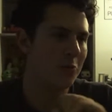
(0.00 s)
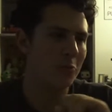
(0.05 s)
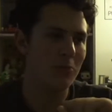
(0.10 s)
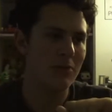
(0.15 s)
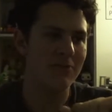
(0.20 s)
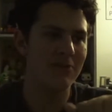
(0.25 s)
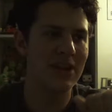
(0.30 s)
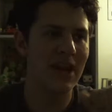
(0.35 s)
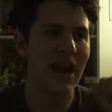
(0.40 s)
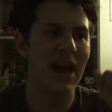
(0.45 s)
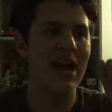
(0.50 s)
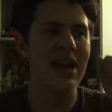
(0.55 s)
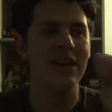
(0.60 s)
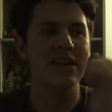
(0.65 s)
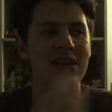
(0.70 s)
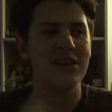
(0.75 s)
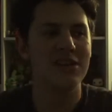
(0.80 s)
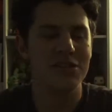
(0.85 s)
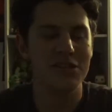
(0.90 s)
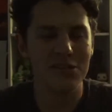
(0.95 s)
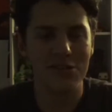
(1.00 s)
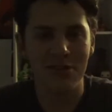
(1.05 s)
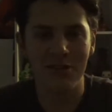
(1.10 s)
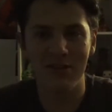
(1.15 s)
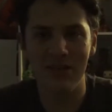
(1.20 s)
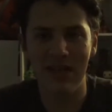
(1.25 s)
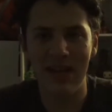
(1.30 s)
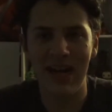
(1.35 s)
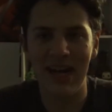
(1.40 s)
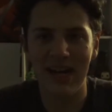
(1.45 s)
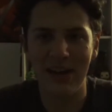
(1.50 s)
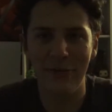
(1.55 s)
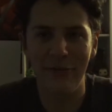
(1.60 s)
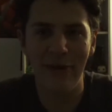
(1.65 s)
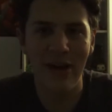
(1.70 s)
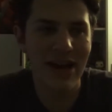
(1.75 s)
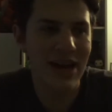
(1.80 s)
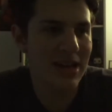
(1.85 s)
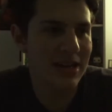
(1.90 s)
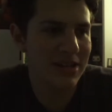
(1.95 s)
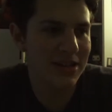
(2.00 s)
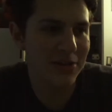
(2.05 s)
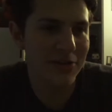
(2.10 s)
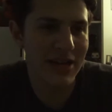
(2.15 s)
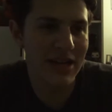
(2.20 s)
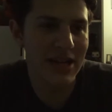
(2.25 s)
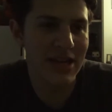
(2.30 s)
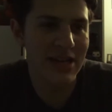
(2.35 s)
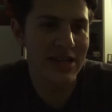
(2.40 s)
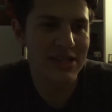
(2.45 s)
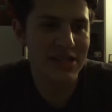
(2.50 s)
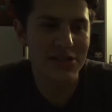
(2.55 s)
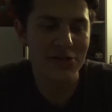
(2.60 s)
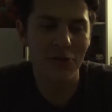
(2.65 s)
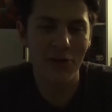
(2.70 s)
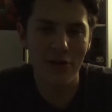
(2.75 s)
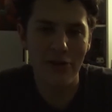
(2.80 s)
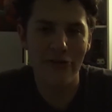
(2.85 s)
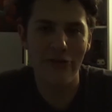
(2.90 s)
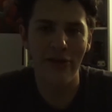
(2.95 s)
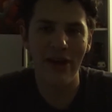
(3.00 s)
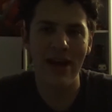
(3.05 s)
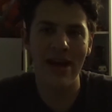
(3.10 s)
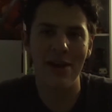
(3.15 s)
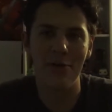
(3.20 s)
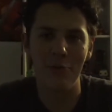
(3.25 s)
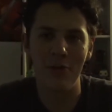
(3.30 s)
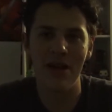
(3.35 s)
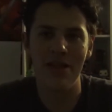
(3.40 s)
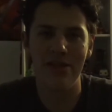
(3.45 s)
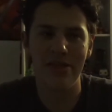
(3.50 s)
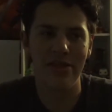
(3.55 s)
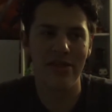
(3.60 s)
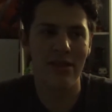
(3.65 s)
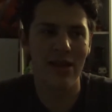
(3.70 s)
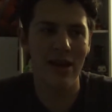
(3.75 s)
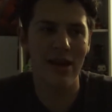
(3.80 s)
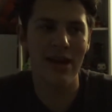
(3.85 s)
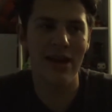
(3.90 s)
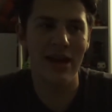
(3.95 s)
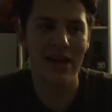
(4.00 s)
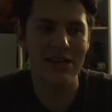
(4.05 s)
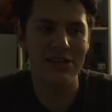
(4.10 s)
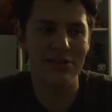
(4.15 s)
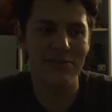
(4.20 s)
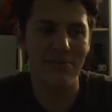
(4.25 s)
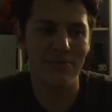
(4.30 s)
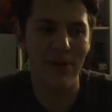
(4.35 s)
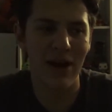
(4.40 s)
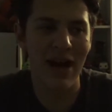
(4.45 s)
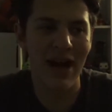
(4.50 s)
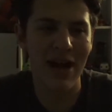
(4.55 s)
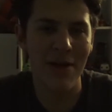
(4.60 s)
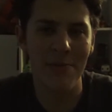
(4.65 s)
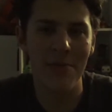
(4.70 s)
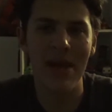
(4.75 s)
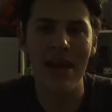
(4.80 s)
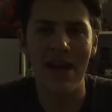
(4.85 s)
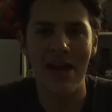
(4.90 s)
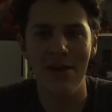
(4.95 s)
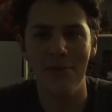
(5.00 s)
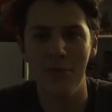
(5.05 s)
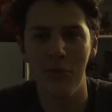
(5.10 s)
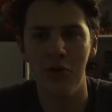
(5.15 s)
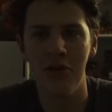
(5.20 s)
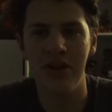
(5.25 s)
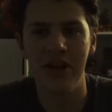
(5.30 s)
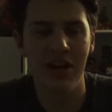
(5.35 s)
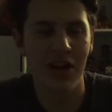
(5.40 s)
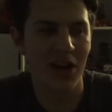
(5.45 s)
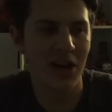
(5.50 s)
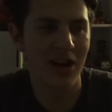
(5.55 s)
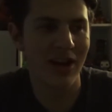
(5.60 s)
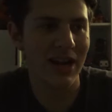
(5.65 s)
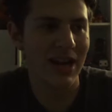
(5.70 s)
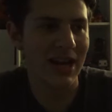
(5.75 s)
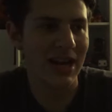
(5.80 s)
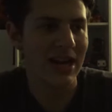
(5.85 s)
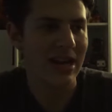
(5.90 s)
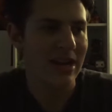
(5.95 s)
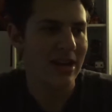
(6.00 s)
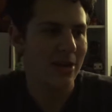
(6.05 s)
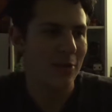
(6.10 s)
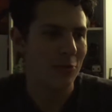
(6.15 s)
We've got Sherlock doing a sword fight with a pie man, Moriarty.